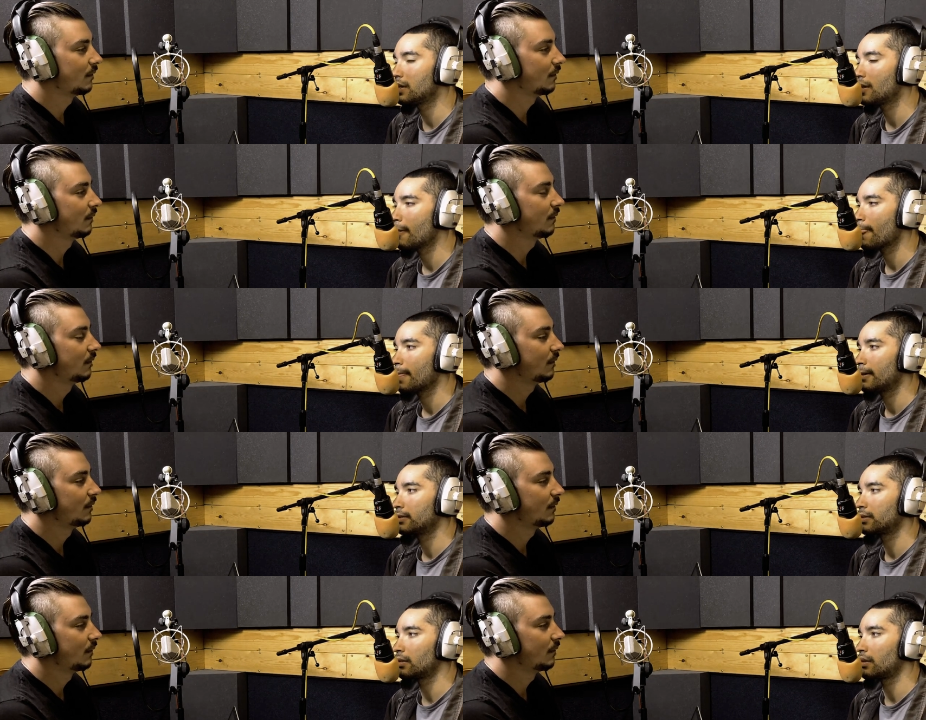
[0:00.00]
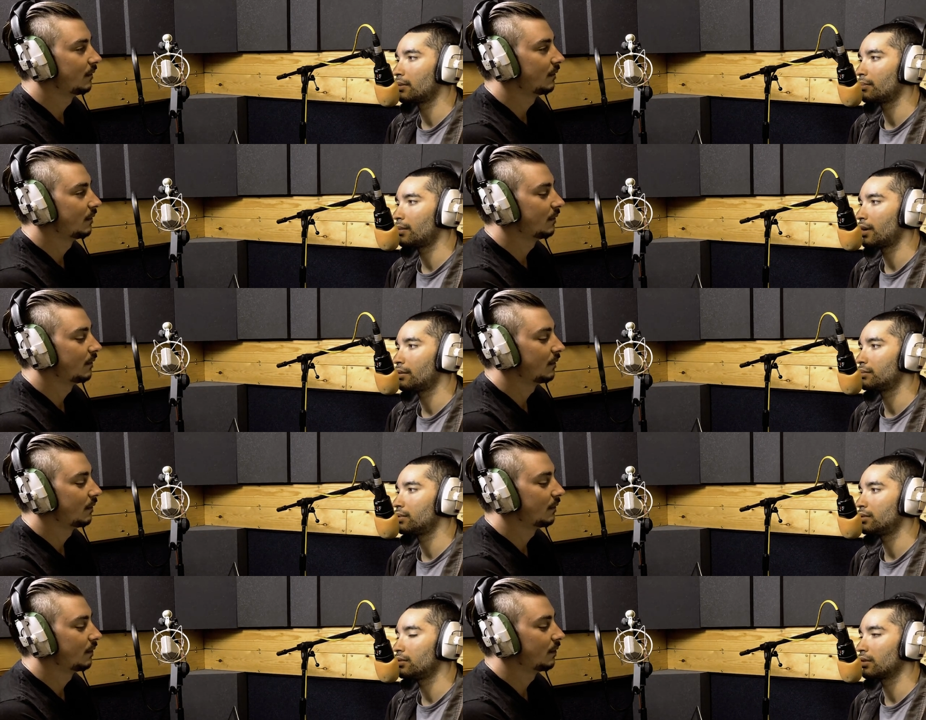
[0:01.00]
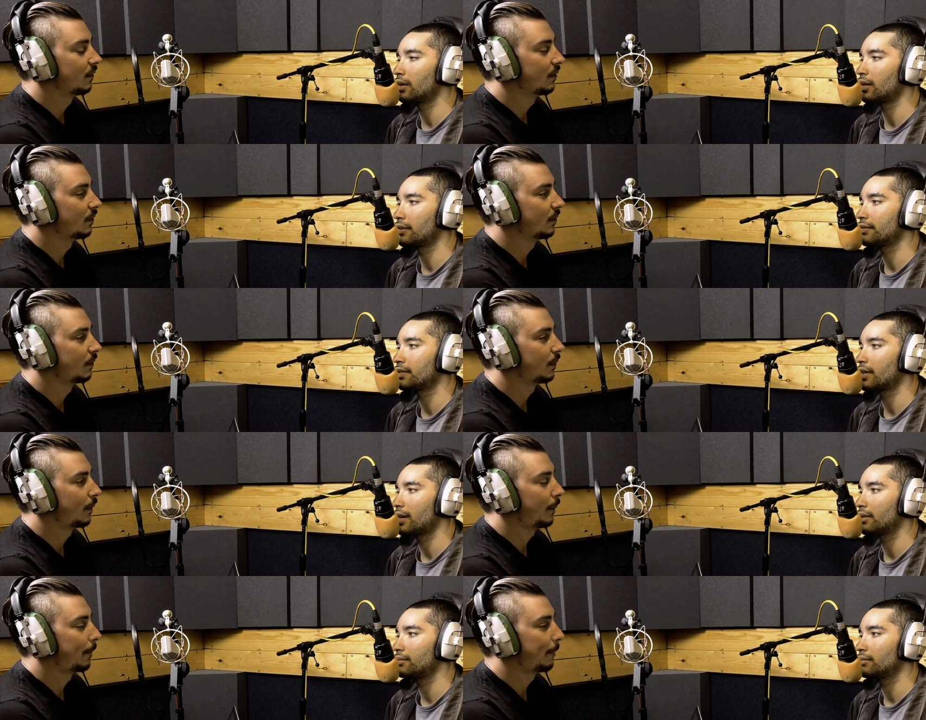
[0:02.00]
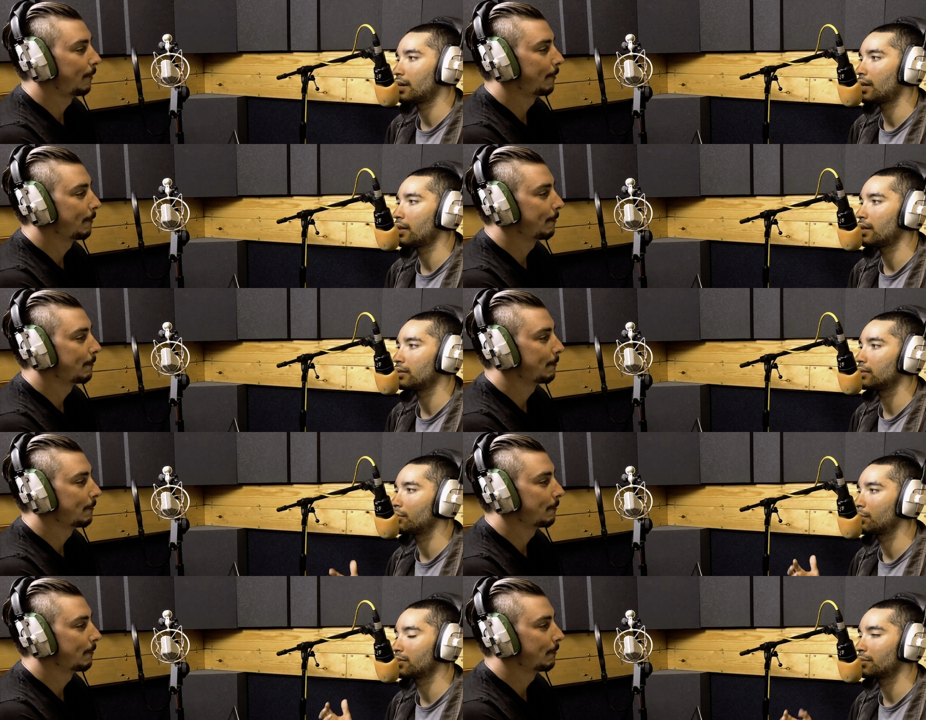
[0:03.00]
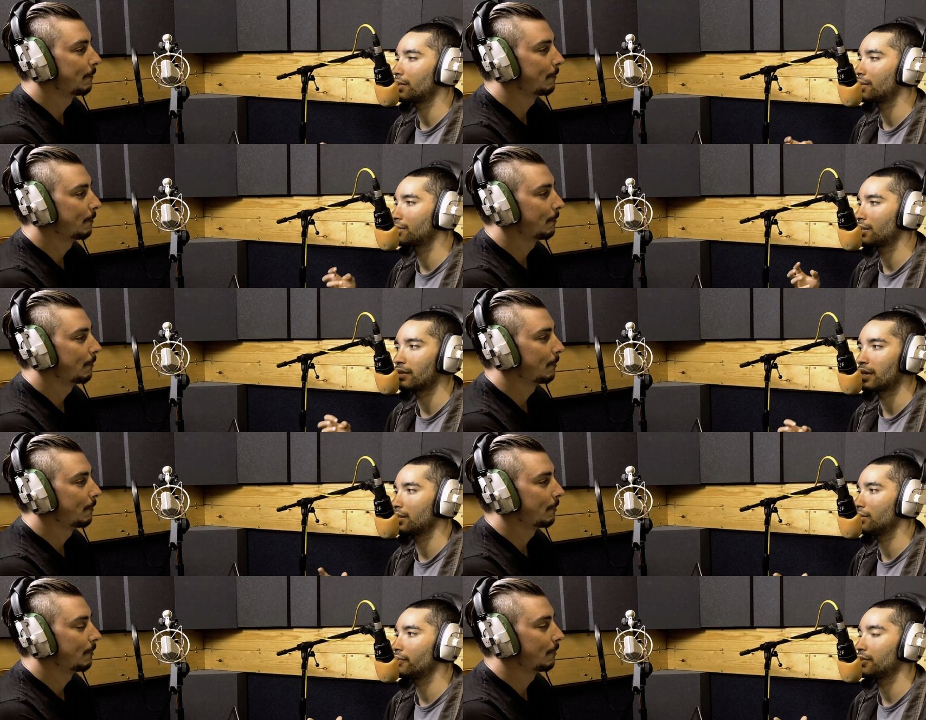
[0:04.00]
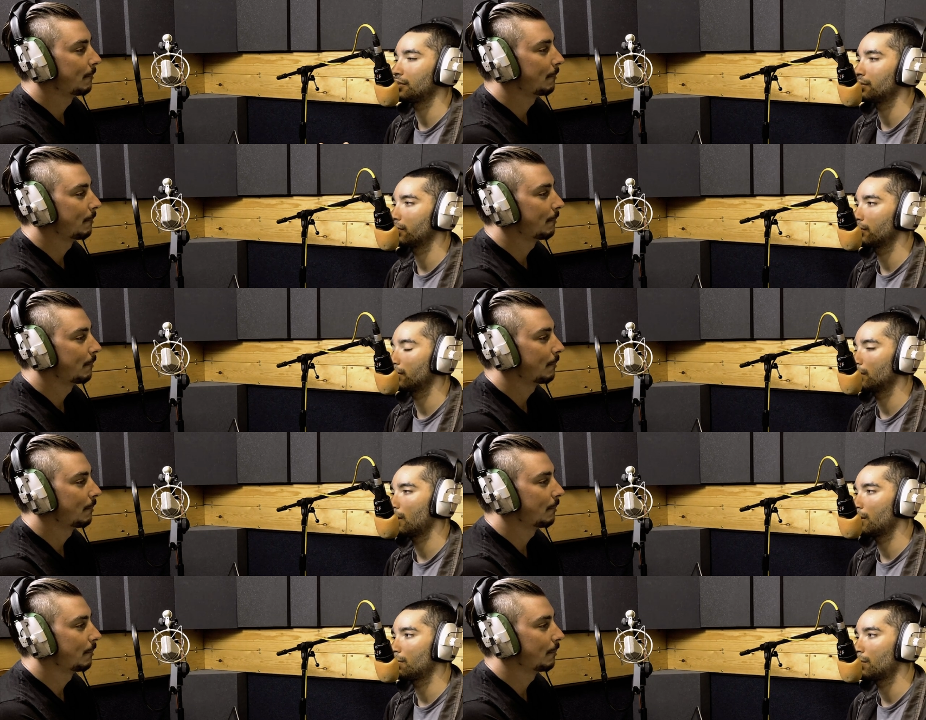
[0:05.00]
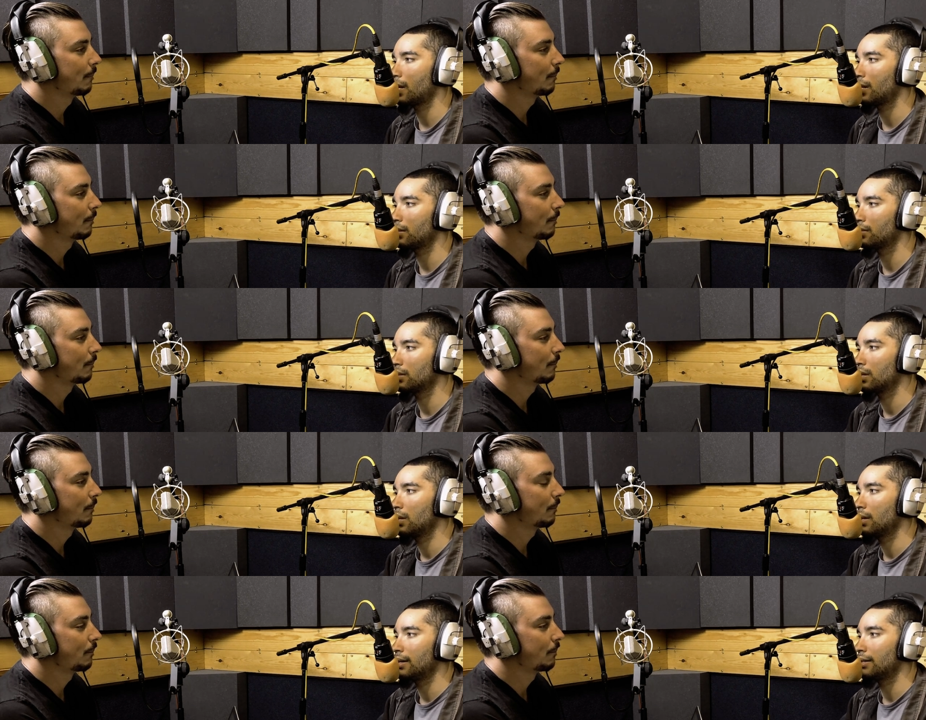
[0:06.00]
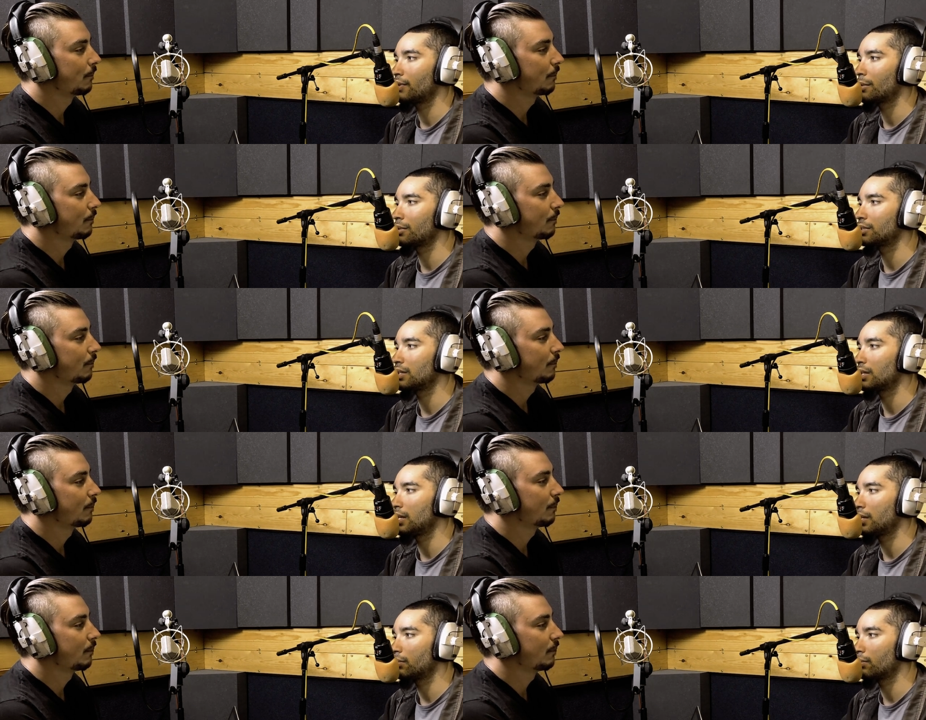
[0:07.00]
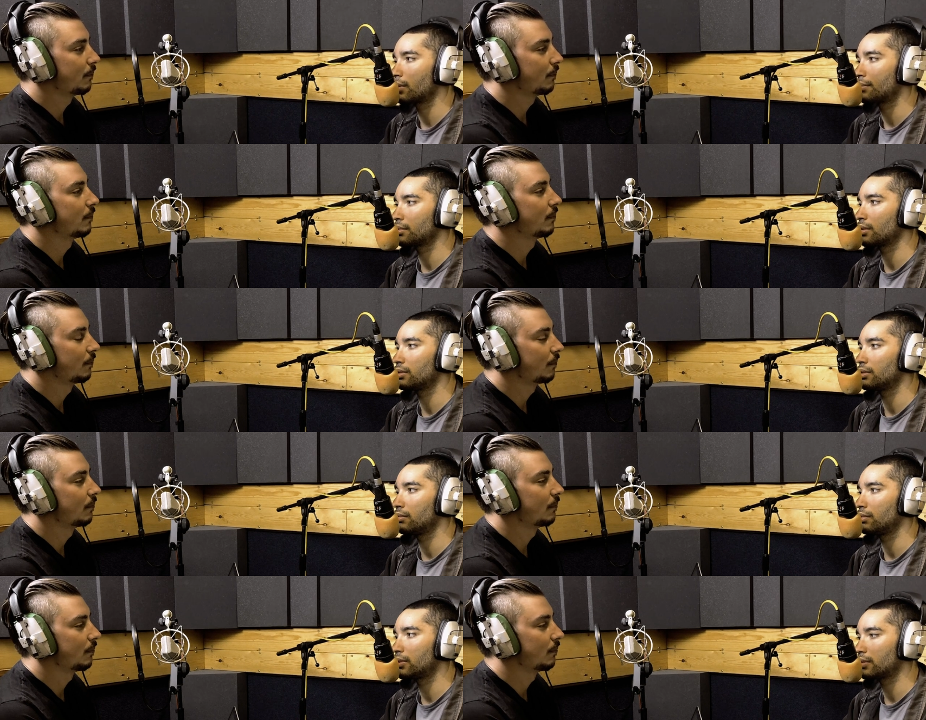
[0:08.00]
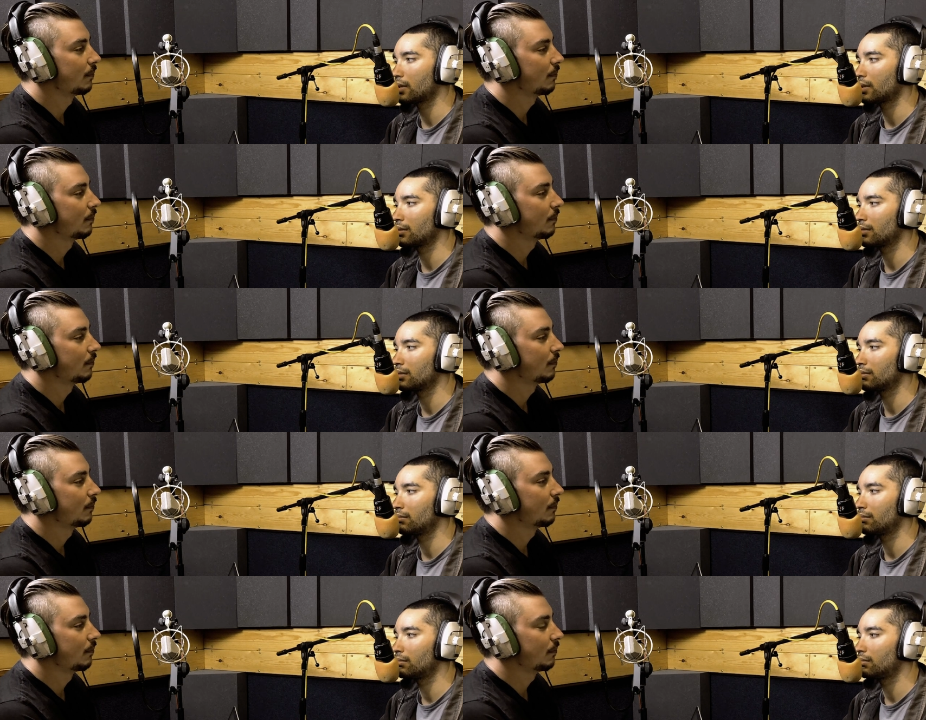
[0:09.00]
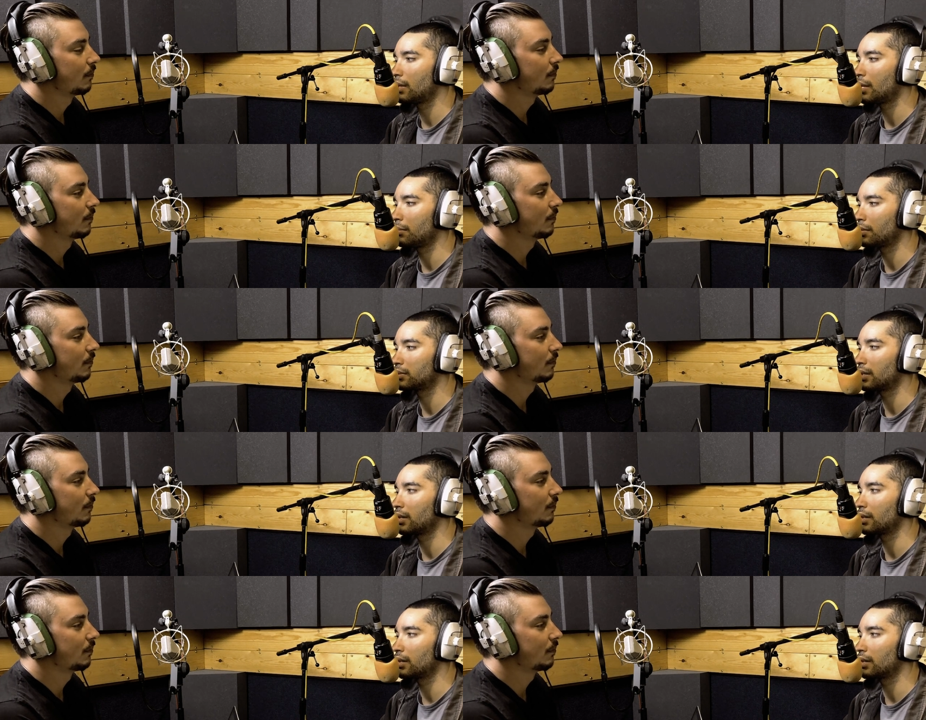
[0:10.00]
Speaker 1: Mm-hmm. So I'm doing a live set, and then there'll be someone like generating these visuals, and it's very much in key with what I'm trying to do, which is like hypnotic